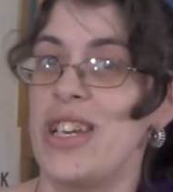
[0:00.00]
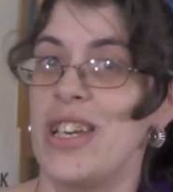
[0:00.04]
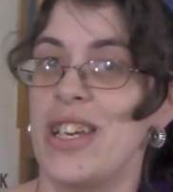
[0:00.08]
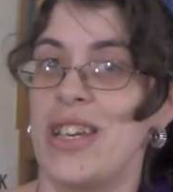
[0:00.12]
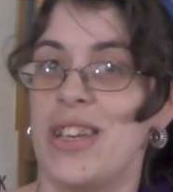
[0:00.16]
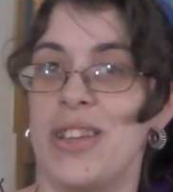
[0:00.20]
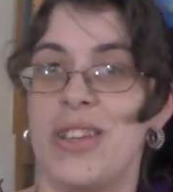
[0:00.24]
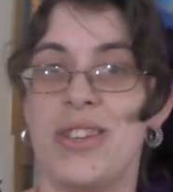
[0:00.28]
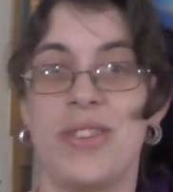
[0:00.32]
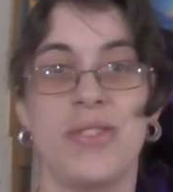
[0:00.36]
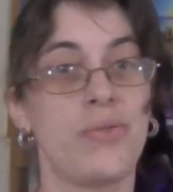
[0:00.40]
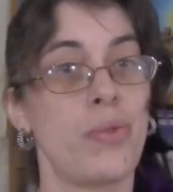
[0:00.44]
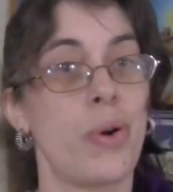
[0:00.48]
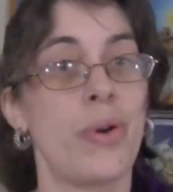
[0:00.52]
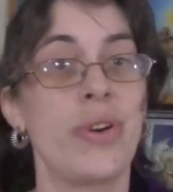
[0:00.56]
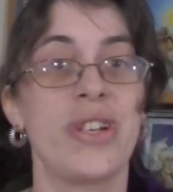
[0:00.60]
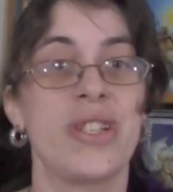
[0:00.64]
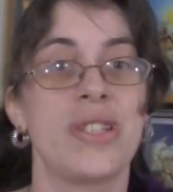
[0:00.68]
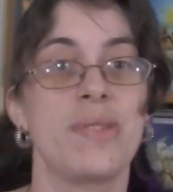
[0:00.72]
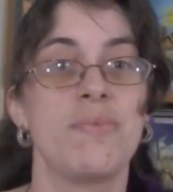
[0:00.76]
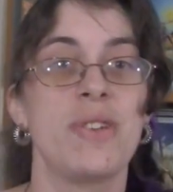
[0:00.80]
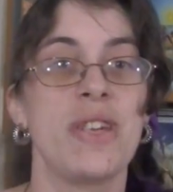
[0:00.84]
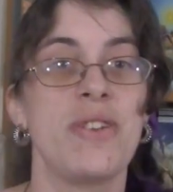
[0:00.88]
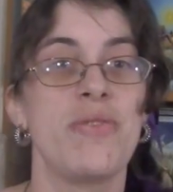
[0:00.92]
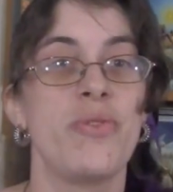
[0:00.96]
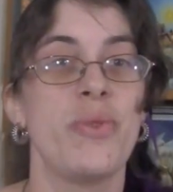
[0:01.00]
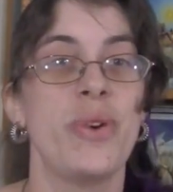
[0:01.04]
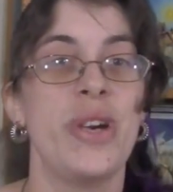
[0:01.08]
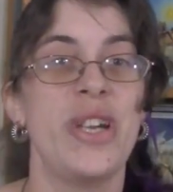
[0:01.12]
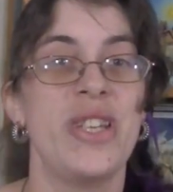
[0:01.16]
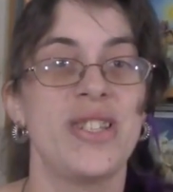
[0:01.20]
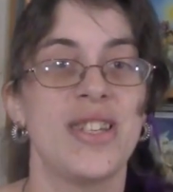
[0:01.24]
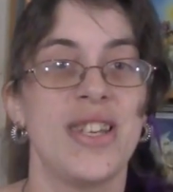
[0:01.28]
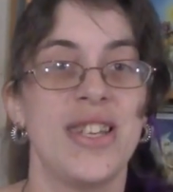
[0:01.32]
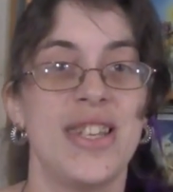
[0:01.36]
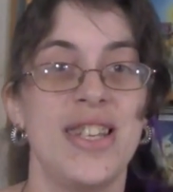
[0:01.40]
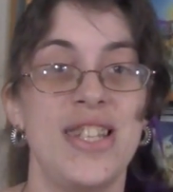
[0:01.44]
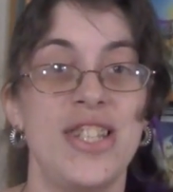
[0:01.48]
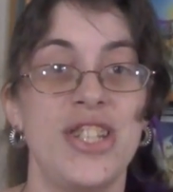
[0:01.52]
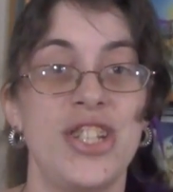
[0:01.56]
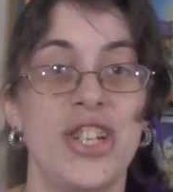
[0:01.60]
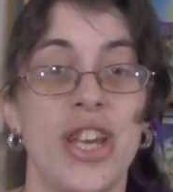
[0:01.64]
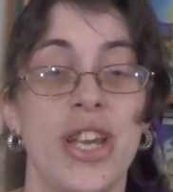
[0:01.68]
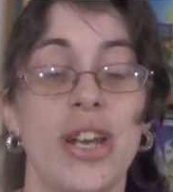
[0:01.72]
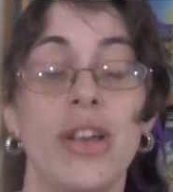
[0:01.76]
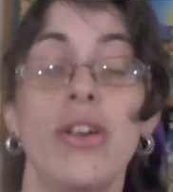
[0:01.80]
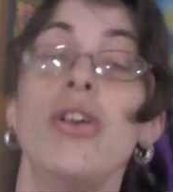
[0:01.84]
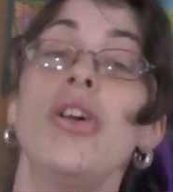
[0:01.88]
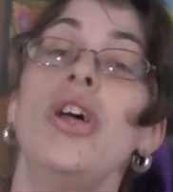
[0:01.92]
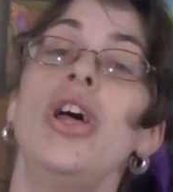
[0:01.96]
in throwing some giveaways on this
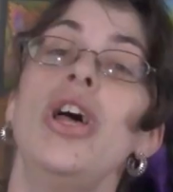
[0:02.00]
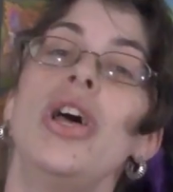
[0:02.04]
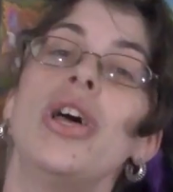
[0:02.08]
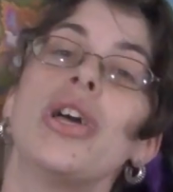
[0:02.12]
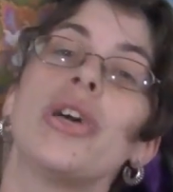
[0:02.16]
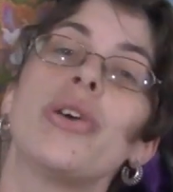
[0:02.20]
channel,